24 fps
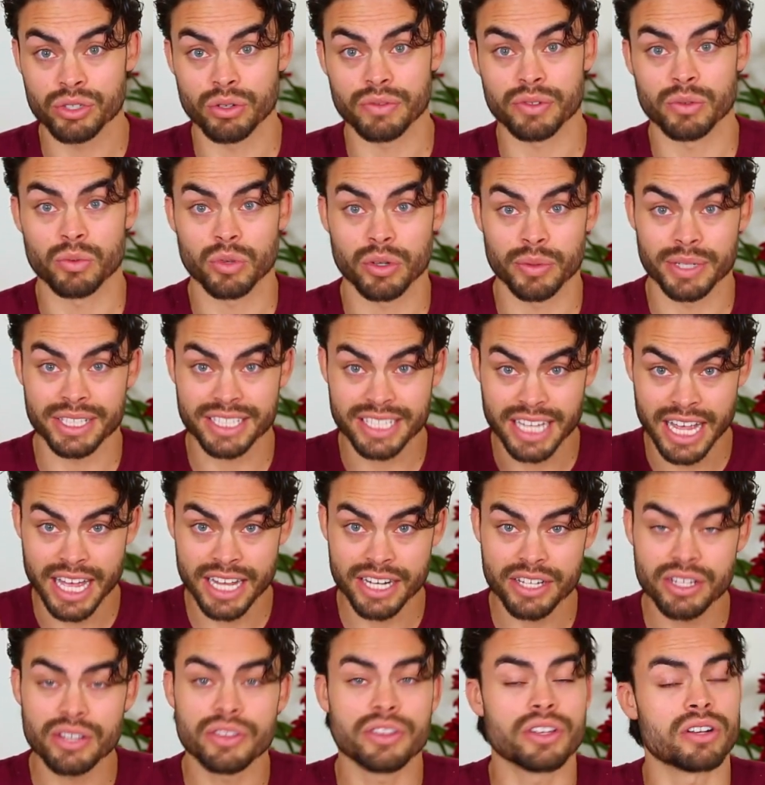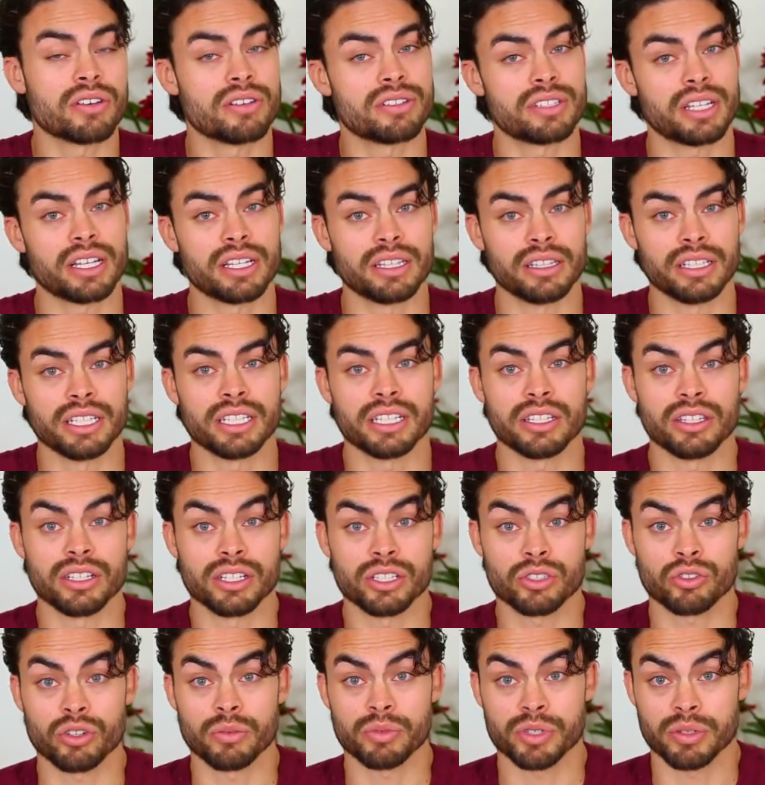So if you want to attend, there is a link in the
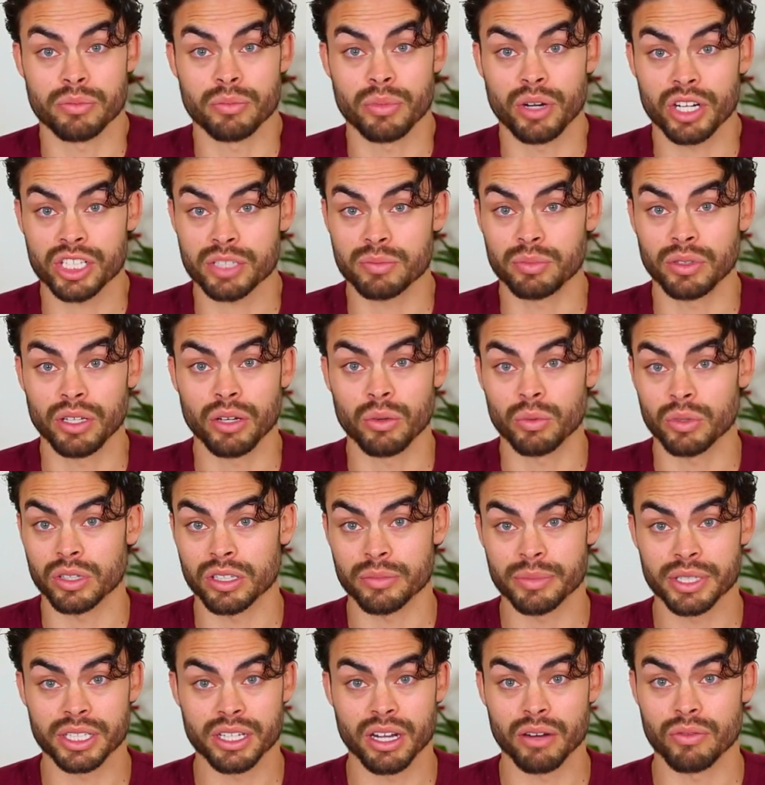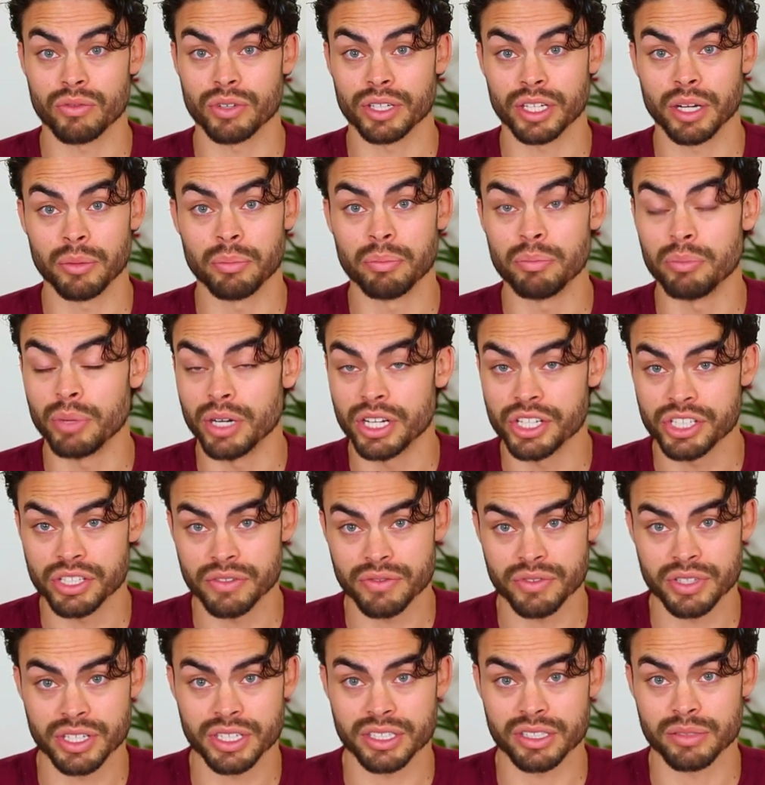description box below. We're going to be covering a bunch
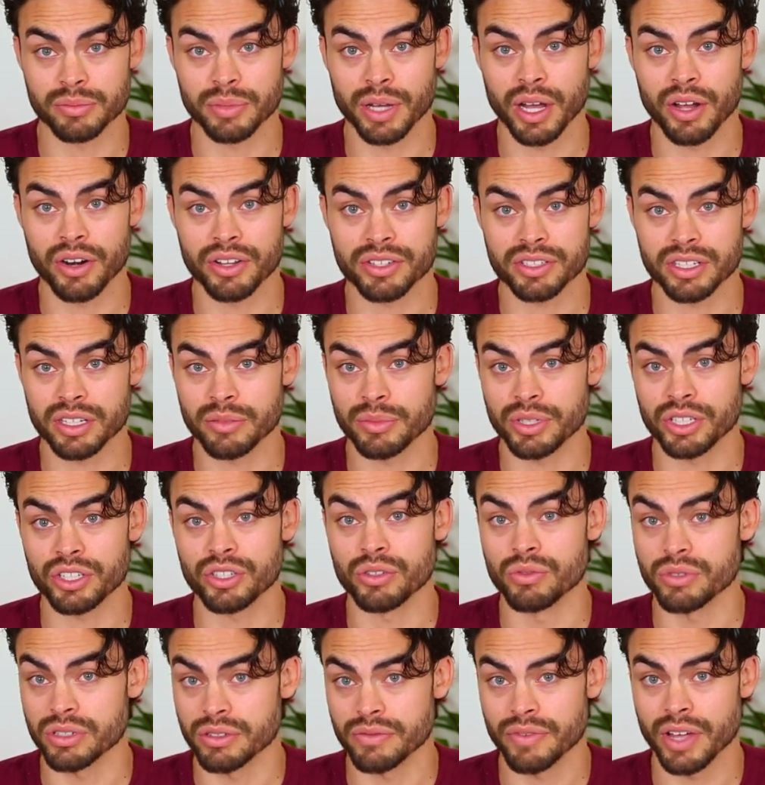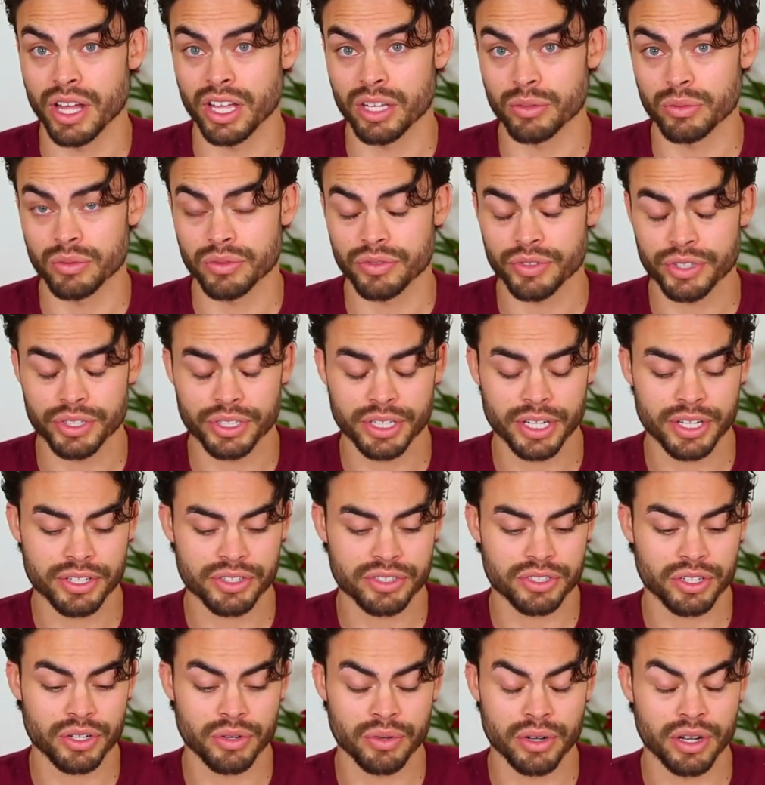of things about it. It's going to be hugely valuable for you
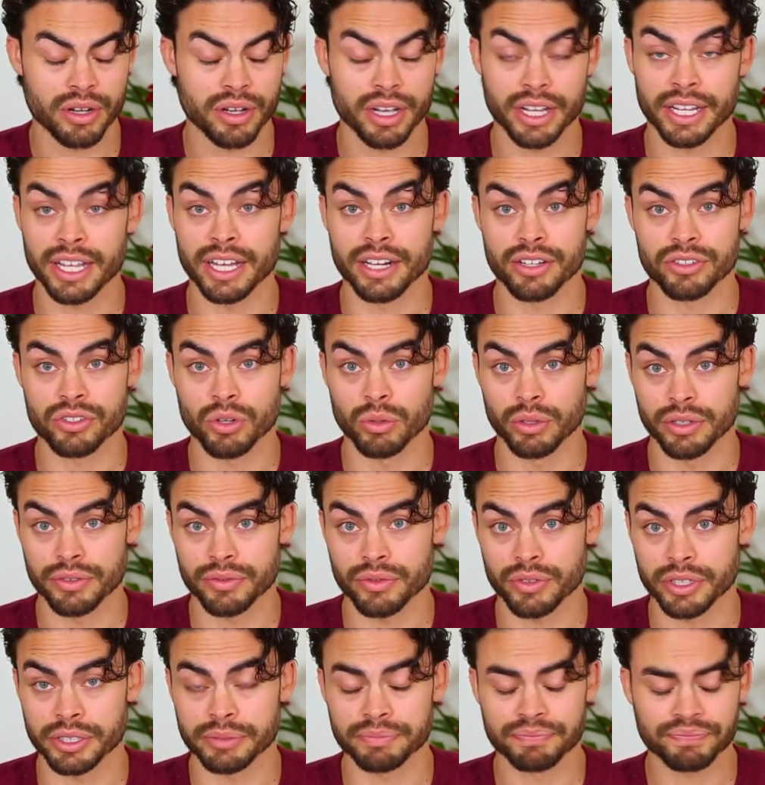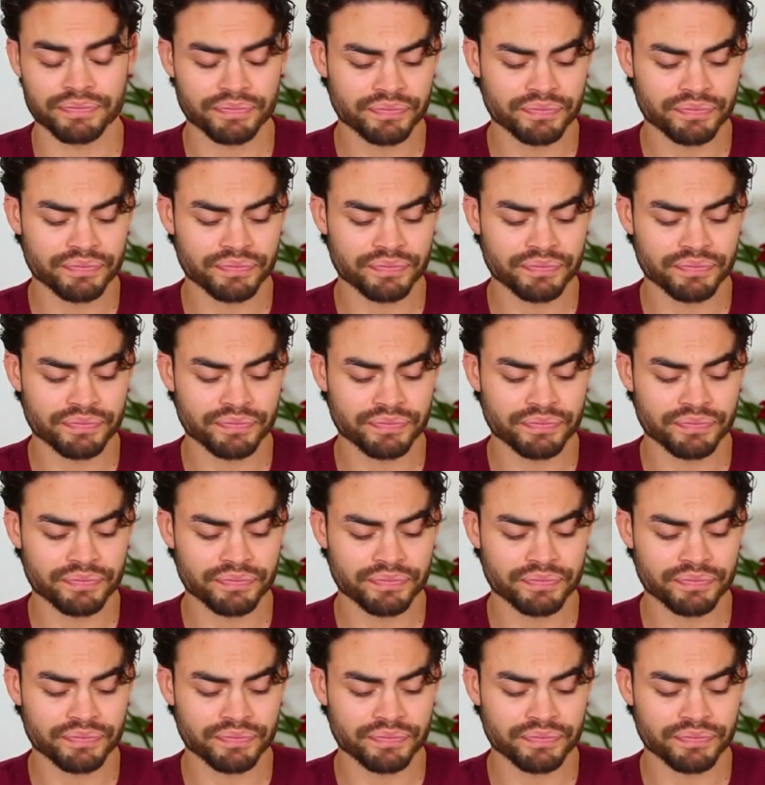guys. So uh, again, totally free.